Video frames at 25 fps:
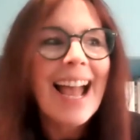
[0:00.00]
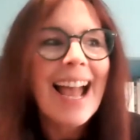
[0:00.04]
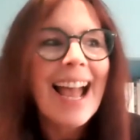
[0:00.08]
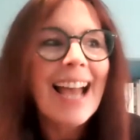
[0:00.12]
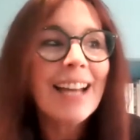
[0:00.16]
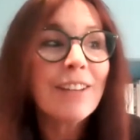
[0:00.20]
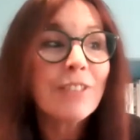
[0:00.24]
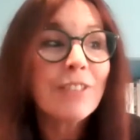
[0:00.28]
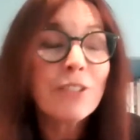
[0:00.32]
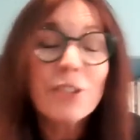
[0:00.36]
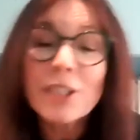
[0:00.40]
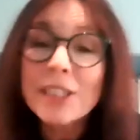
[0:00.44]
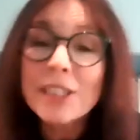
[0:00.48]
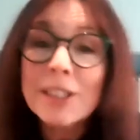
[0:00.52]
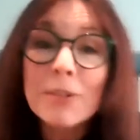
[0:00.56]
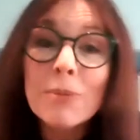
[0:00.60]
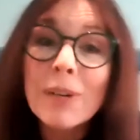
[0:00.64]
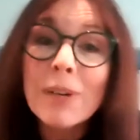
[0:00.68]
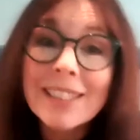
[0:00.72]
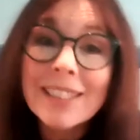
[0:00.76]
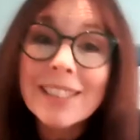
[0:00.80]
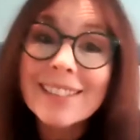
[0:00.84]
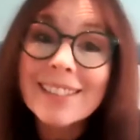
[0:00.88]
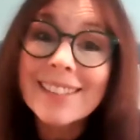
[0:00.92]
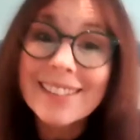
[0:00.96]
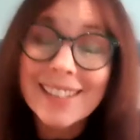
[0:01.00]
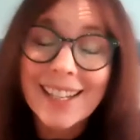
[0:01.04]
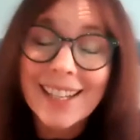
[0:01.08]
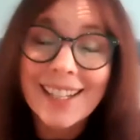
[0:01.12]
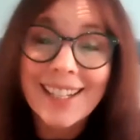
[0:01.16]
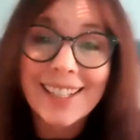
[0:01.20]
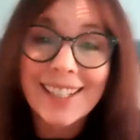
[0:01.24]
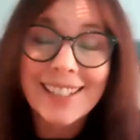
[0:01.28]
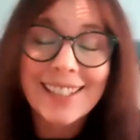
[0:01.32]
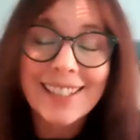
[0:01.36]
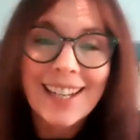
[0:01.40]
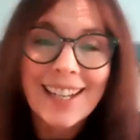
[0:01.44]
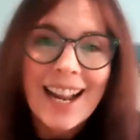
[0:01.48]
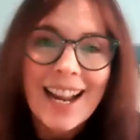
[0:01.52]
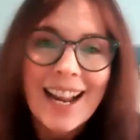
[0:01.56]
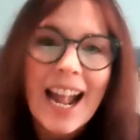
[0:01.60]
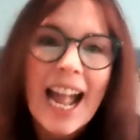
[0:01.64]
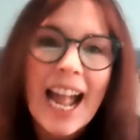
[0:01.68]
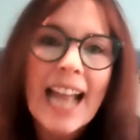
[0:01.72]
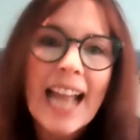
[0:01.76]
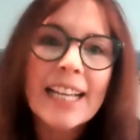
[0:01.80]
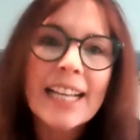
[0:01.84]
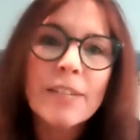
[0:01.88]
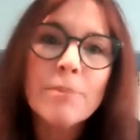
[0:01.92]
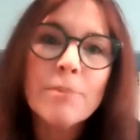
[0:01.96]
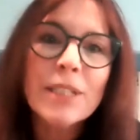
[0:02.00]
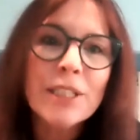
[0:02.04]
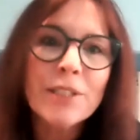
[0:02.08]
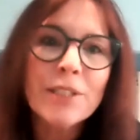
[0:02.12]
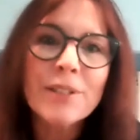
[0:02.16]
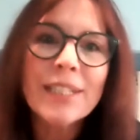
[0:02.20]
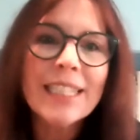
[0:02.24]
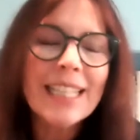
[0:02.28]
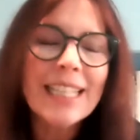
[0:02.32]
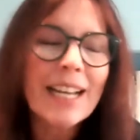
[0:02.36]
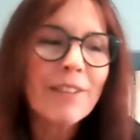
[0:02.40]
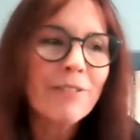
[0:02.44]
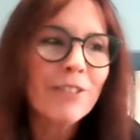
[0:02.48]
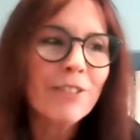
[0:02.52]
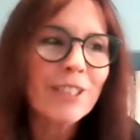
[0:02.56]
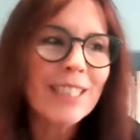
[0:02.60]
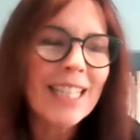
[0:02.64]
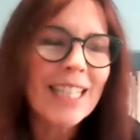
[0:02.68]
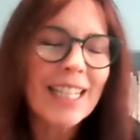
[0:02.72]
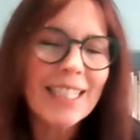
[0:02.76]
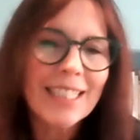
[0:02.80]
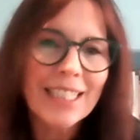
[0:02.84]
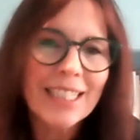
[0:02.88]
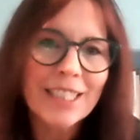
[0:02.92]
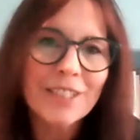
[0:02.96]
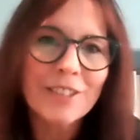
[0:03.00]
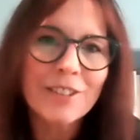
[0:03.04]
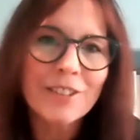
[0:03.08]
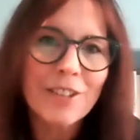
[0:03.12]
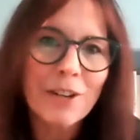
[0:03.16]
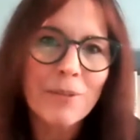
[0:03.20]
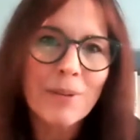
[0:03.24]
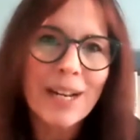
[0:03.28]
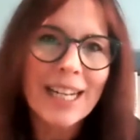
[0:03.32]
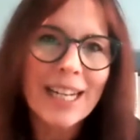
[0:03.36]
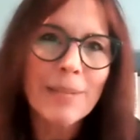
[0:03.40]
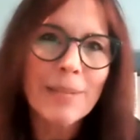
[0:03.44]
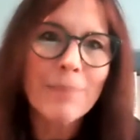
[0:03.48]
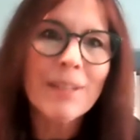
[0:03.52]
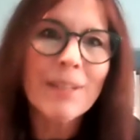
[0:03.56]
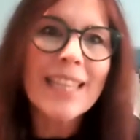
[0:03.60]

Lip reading: And of course it wasn't sudden. I had been doing that for 10 years already,